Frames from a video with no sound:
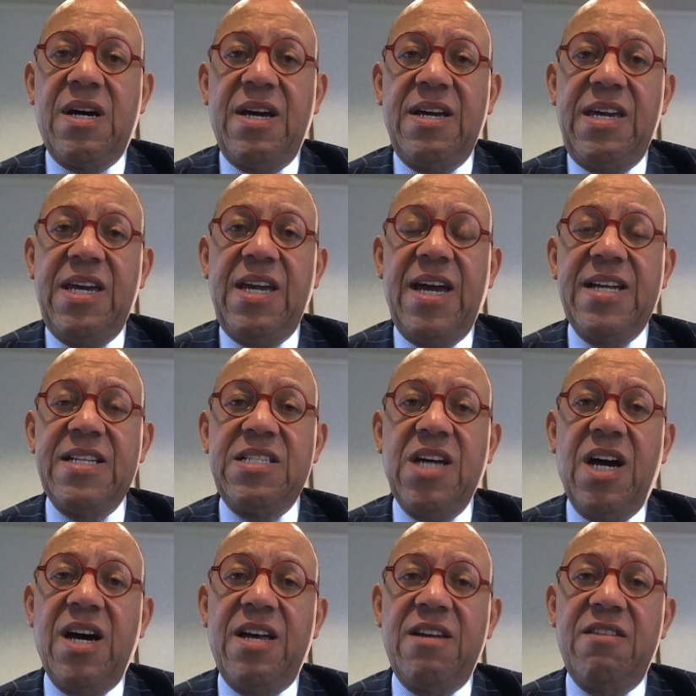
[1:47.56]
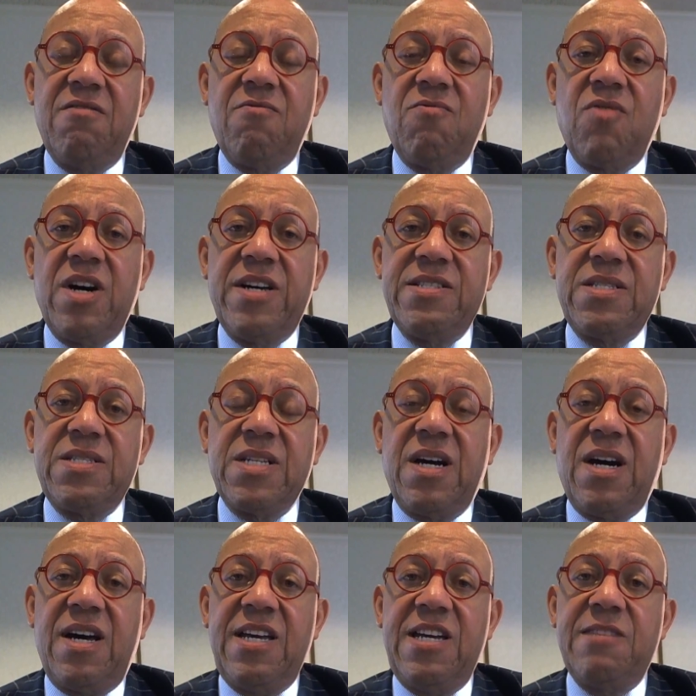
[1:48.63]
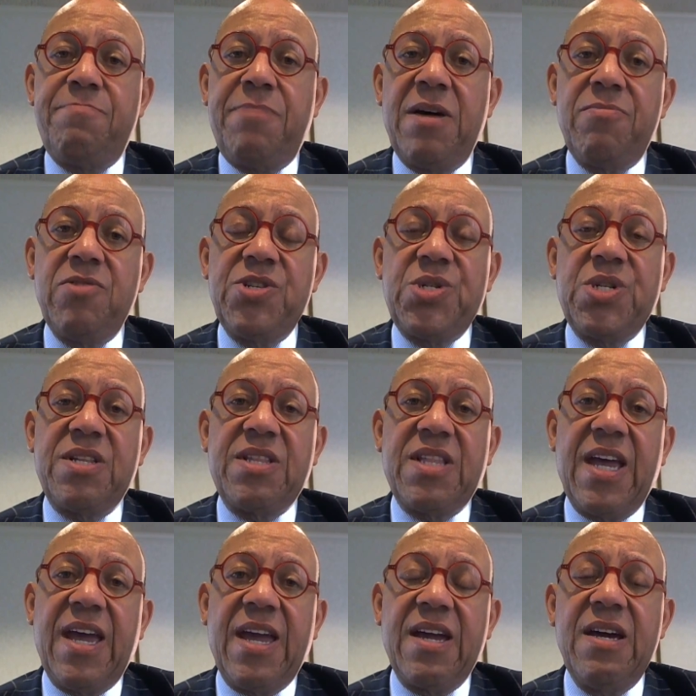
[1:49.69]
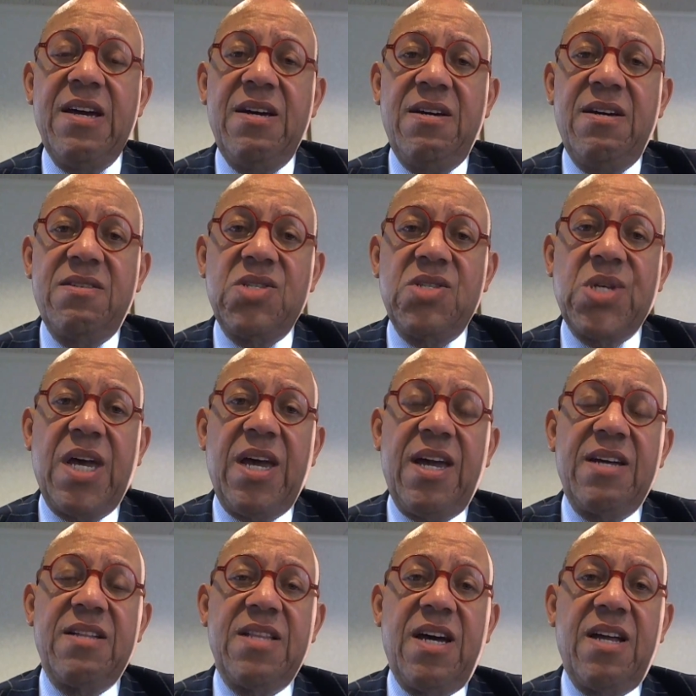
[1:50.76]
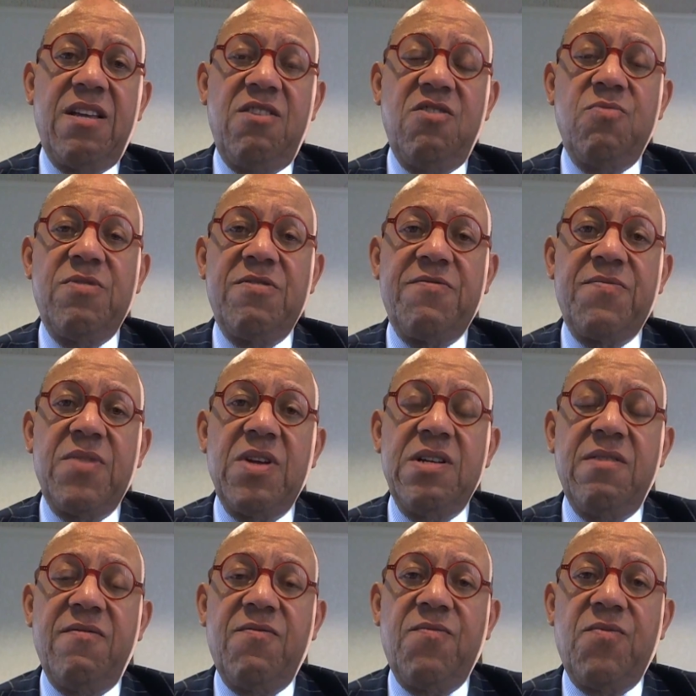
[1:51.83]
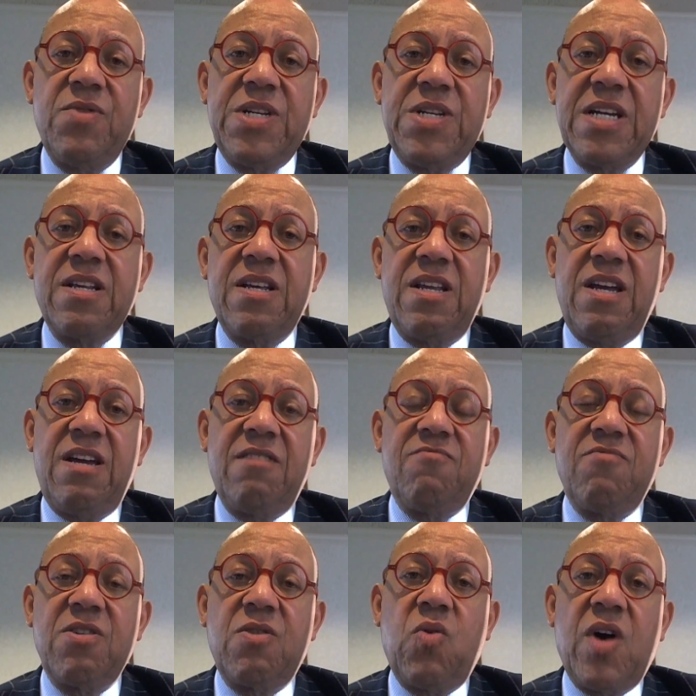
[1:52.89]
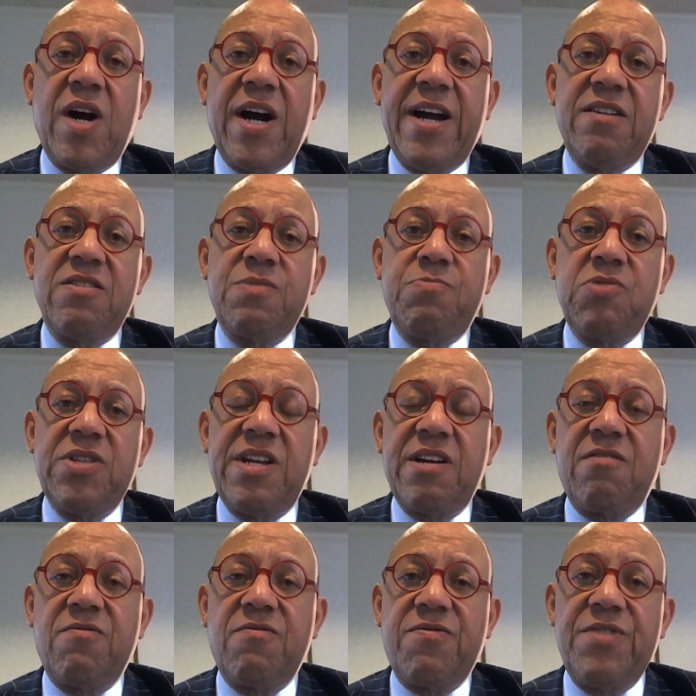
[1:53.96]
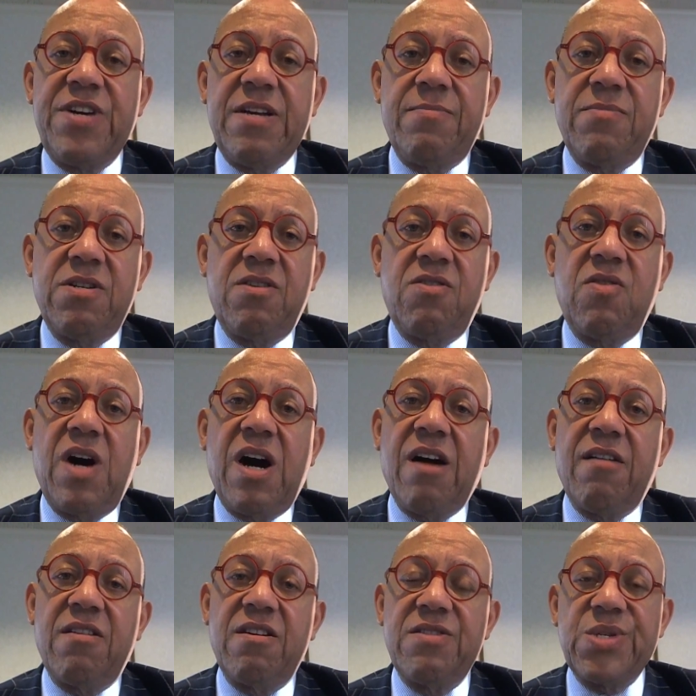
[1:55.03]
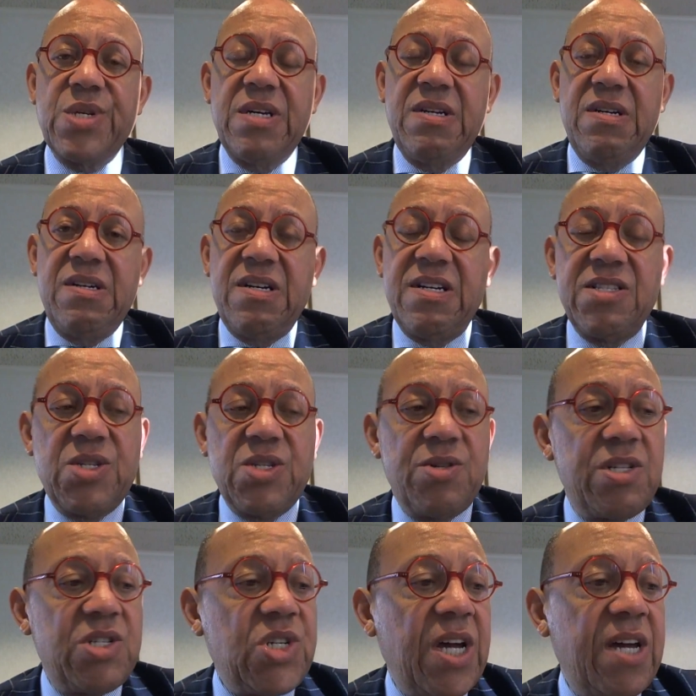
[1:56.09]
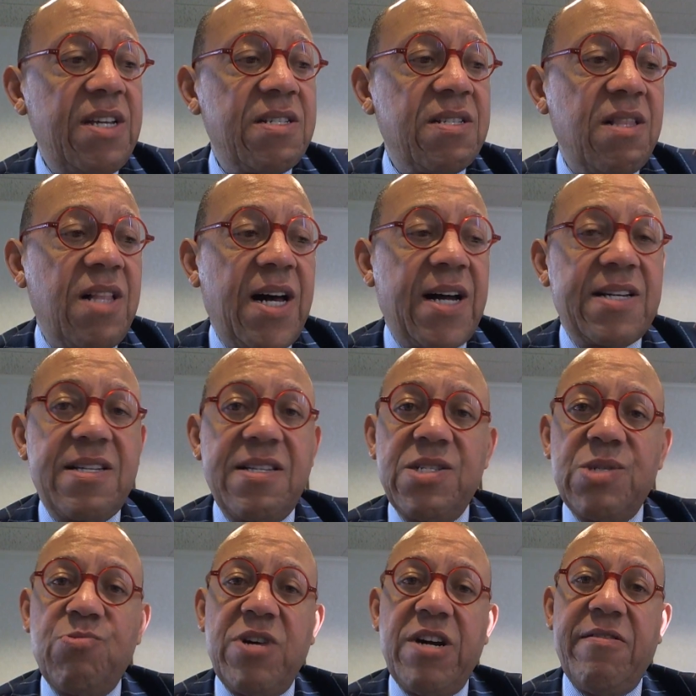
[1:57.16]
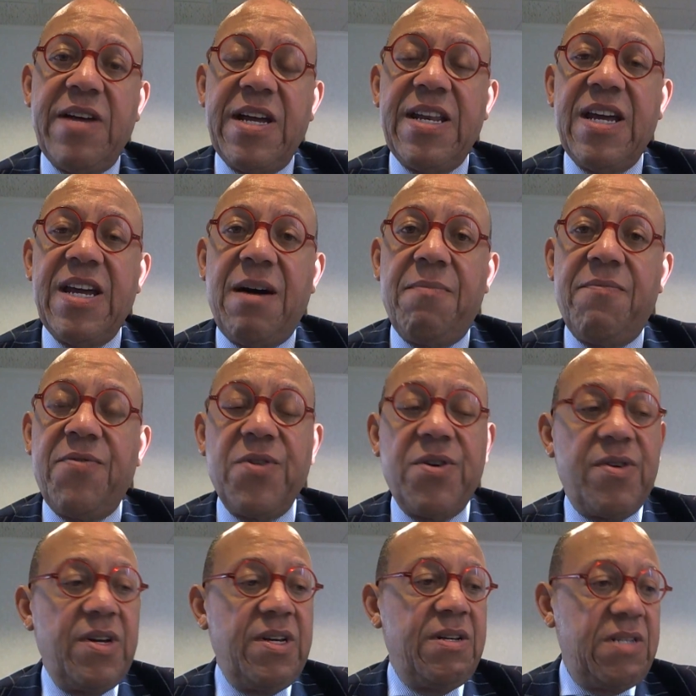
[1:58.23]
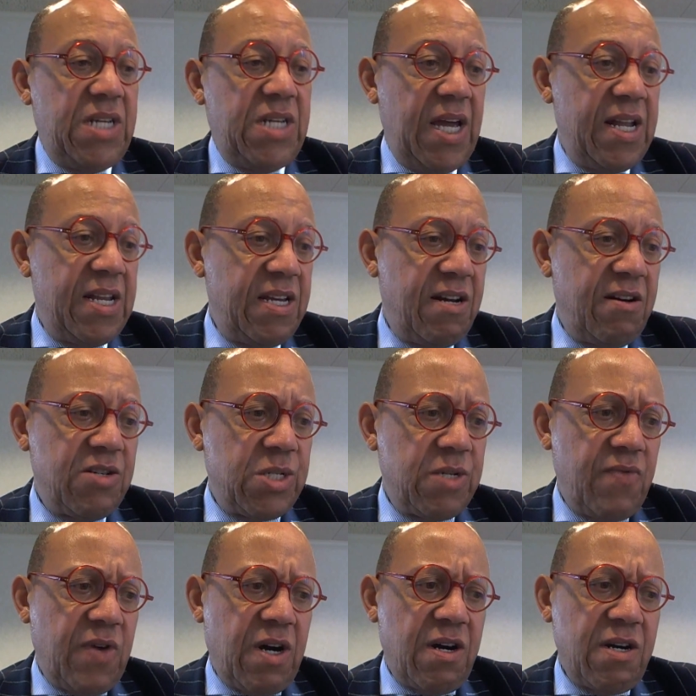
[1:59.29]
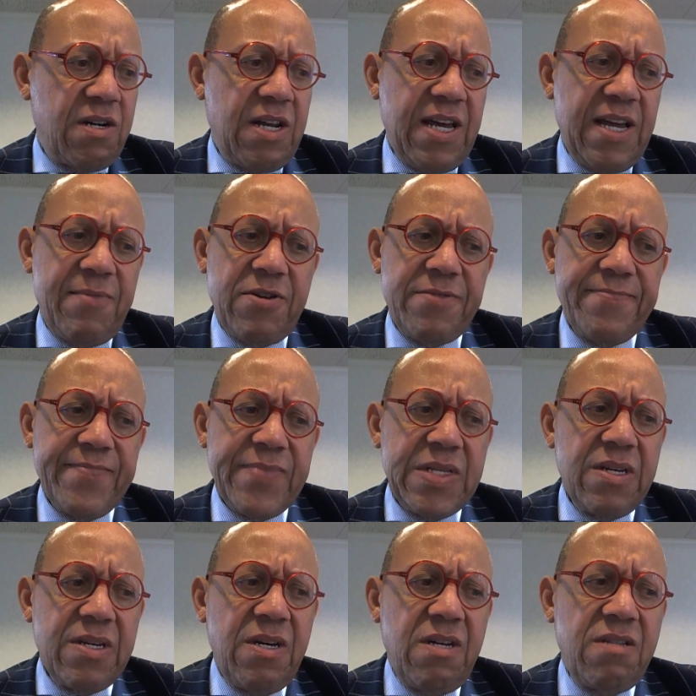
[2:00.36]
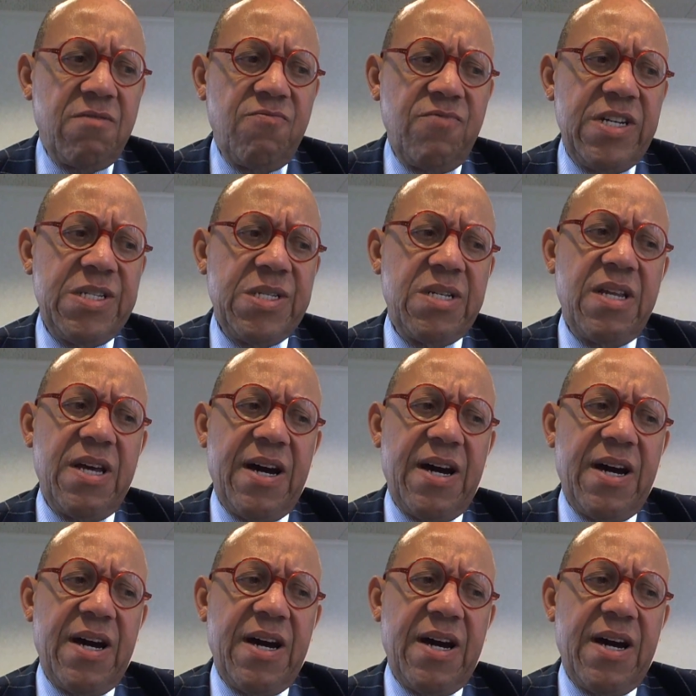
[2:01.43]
he had done was he had published a thing saying that human dignity requires political freedom. Oh, horrors. And so the Chinese locked his rear end up for 10 years of hard labor. The reason